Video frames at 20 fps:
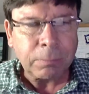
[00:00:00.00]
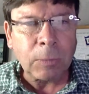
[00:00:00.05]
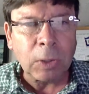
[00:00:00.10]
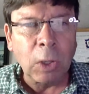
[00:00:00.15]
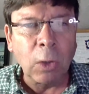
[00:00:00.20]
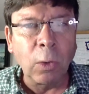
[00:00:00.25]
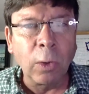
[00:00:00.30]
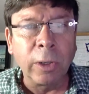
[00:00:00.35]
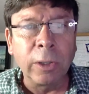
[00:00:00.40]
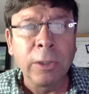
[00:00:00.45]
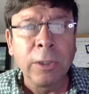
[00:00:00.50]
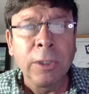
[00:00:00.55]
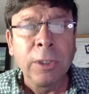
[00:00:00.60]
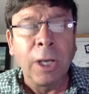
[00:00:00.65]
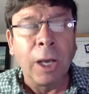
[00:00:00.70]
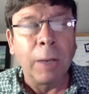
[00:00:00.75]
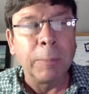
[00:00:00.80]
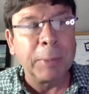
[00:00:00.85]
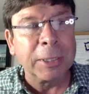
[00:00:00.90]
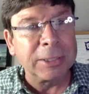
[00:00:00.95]
or
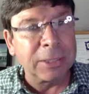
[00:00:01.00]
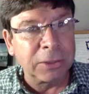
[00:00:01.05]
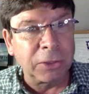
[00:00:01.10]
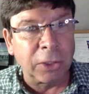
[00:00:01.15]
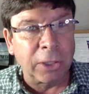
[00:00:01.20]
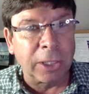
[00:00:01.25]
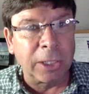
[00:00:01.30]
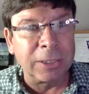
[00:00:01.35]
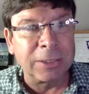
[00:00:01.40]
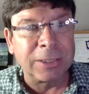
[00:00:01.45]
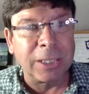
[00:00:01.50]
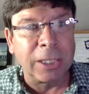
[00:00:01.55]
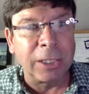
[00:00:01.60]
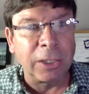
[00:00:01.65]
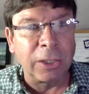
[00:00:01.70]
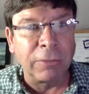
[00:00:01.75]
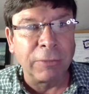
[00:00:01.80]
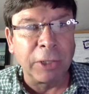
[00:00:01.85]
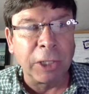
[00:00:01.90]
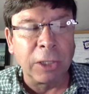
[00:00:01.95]
a business you're going to send
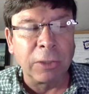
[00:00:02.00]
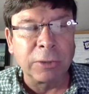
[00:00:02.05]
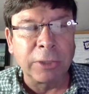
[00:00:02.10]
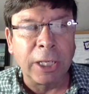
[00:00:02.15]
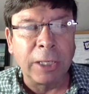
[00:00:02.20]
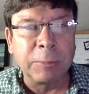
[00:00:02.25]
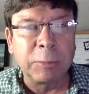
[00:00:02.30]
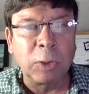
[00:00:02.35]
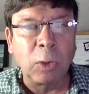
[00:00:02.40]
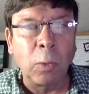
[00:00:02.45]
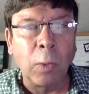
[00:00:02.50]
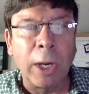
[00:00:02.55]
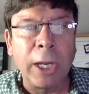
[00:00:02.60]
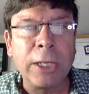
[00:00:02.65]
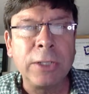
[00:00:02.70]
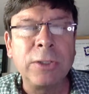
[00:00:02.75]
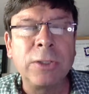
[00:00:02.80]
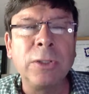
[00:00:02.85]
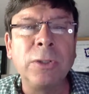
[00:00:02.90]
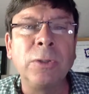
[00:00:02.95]
your videotapes
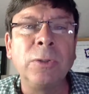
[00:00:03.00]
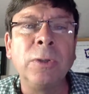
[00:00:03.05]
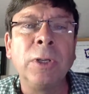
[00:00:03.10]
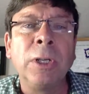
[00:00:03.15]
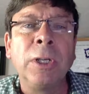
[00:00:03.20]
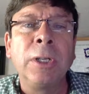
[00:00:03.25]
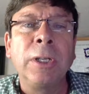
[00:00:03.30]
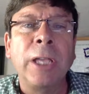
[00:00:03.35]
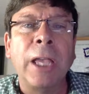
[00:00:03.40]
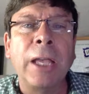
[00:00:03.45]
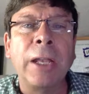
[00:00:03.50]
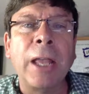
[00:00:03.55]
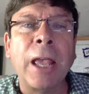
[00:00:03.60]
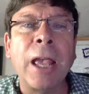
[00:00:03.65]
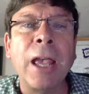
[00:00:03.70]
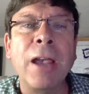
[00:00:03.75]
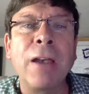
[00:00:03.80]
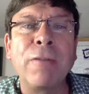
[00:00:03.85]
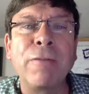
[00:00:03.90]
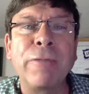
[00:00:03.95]
away to and
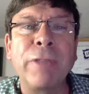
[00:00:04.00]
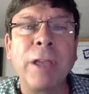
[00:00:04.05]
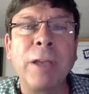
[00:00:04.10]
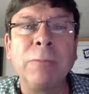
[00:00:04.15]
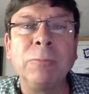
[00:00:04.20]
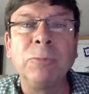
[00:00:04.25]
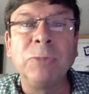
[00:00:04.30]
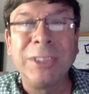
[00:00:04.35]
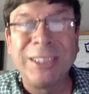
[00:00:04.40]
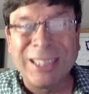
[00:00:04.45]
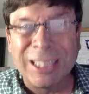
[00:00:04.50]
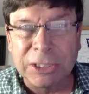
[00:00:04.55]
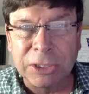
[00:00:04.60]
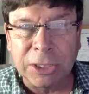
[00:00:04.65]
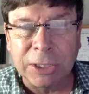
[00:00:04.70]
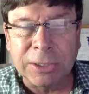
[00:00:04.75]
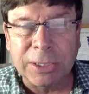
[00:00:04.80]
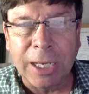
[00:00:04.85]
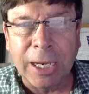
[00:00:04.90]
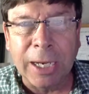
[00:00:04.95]
have them
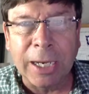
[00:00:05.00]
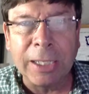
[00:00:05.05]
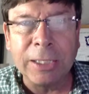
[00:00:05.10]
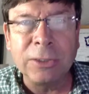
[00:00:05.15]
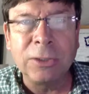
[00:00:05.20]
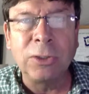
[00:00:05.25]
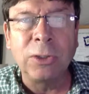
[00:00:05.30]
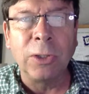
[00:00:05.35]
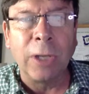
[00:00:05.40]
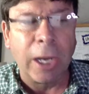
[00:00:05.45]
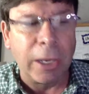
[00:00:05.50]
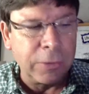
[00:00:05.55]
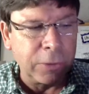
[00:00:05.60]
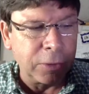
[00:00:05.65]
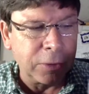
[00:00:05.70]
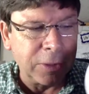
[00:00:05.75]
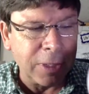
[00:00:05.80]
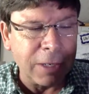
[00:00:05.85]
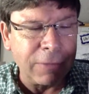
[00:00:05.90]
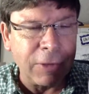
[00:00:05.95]
digitized to
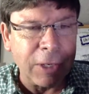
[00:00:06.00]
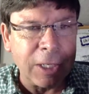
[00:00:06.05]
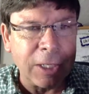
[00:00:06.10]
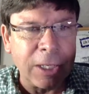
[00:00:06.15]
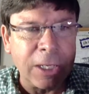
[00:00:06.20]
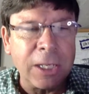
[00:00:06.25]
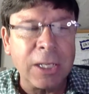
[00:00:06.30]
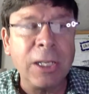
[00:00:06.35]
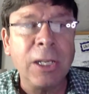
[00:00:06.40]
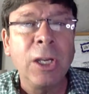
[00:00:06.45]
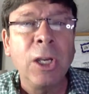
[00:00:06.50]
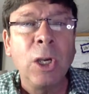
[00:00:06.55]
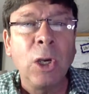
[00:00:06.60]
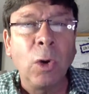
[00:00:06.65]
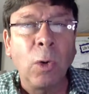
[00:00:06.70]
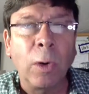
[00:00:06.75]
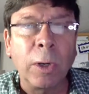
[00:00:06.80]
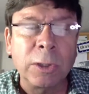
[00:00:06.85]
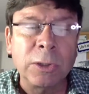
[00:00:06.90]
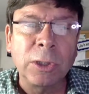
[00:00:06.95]
either DVD
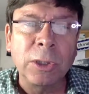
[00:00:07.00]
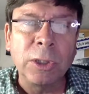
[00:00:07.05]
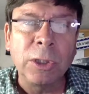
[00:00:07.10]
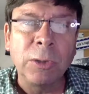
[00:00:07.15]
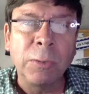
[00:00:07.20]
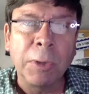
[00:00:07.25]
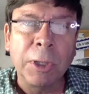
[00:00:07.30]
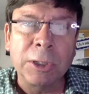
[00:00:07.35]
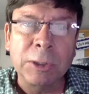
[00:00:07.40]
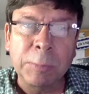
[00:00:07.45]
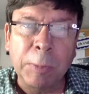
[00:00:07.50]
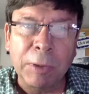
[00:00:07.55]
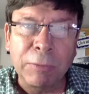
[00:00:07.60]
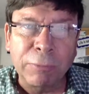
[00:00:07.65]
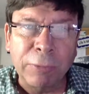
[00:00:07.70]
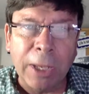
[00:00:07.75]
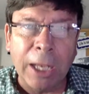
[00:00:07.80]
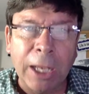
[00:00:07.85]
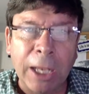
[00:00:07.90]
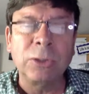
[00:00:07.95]
or to USB
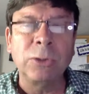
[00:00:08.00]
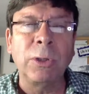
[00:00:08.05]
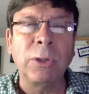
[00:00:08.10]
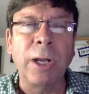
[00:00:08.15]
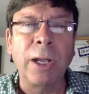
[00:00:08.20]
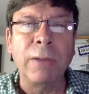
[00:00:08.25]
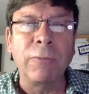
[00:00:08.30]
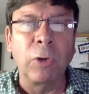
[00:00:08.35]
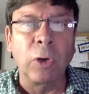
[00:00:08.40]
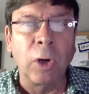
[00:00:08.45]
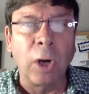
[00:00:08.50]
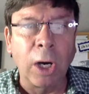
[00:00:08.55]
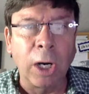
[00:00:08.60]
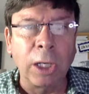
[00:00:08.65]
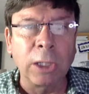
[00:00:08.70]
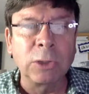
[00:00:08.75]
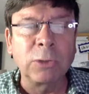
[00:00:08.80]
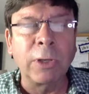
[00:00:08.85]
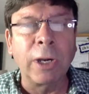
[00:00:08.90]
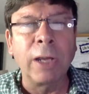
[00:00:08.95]
flash drive or
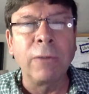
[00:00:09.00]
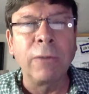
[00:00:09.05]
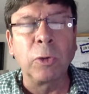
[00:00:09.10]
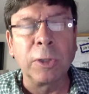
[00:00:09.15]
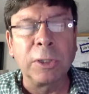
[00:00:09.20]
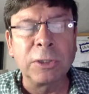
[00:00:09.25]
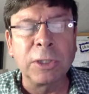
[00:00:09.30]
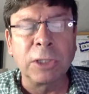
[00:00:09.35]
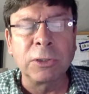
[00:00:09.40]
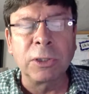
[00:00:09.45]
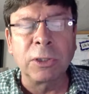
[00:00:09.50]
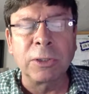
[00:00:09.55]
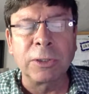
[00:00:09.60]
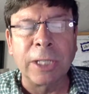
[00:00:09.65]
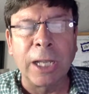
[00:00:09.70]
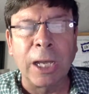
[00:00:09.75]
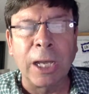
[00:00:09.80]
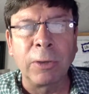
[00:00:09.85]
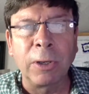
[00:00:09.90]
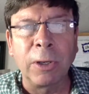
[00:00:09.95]
hard drive or a digital
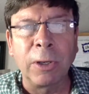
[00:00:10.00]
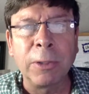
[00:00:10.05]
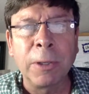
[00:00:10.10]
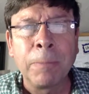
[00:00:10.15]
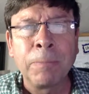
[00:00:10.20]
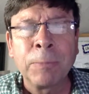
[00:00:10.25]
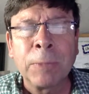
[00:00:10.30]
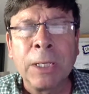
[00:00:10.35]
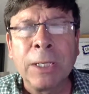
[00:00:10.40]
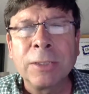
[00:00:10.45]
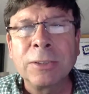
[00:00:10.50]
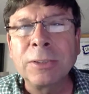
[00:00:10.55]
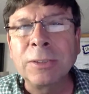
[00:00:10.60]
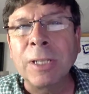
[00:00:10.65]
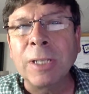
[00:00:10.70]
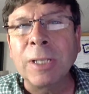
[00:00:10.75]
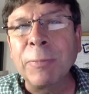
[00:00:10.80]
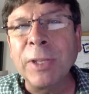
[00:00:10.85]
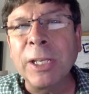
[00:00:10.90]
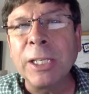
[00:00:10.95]
download,
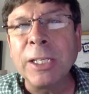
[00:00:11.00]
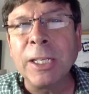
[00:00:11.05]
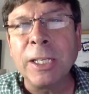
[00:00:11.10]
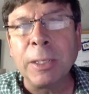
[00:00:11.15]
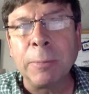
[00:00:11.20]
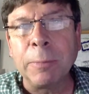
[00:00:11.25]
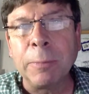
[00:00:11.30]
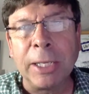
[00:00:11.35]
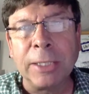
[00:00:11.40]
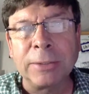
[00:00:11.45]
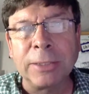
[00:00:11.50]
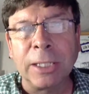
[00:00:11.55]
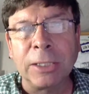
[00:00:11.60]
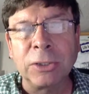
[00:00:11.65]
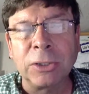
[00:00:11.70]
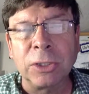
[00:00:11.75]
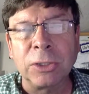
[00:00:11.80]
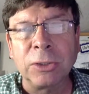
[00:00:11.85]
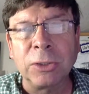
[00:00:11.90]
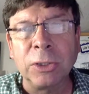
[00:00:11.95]
something you need to pay
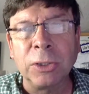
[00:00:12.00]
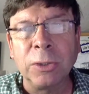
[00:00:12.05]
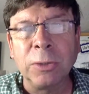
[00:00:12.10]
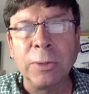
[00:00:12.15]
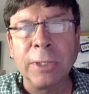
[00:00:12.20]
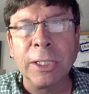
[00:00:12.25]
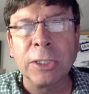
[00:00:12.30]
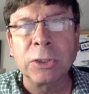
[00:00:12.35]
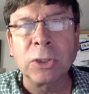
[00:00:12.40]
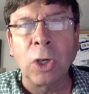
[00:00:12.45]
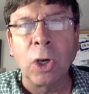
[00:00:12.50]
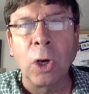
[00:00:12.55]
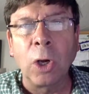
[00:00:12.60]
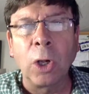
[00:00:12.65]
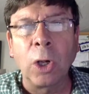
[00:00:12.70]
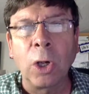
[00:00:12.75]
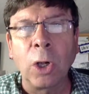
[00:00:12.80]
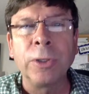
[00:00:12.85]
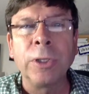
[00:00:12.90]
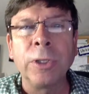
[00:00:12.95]
attention to is
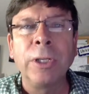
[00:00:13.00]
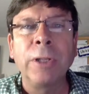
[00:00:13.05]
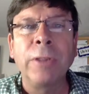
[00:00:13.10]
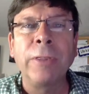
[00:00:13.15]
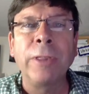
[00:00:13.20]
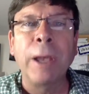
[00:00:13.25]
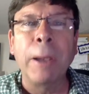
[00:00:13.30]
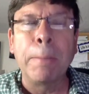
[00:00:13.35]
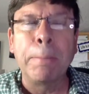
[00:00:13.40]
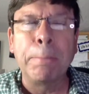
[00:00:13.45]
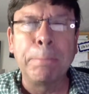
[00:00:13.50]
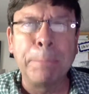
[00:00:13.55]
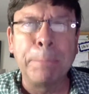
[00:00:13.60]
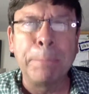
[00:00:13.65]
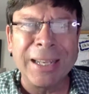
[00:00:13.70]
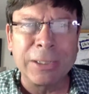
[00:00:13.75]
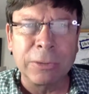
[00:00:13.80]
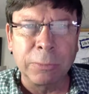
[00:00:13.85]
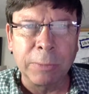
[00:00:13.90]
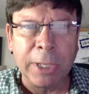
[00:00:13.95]
called the
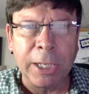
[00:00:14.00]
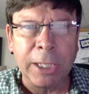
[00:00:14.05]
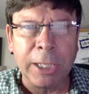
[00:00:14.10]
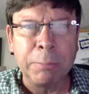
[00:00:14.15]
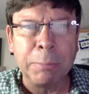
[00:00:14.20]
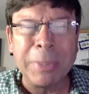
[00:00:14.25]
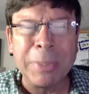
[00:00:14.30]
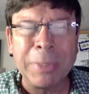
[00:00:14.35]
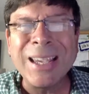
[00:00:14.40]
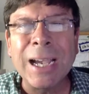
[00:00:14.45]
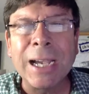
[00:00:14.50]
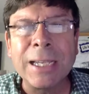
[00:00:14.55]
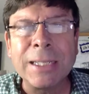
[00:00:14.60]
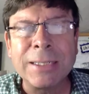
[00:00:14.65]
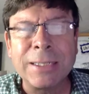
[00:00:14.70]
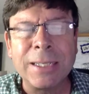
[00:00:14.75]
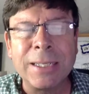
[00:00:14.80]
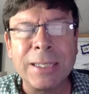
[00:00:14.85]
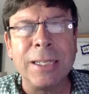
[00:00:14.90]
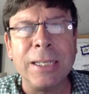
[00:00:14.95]
bit rate,
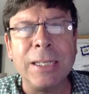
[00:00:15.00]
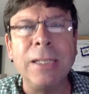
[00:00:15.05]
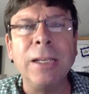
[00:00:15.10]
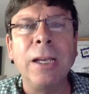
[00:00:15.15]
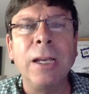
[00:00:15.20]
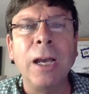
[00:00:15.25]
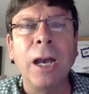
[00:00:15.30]
bitrate,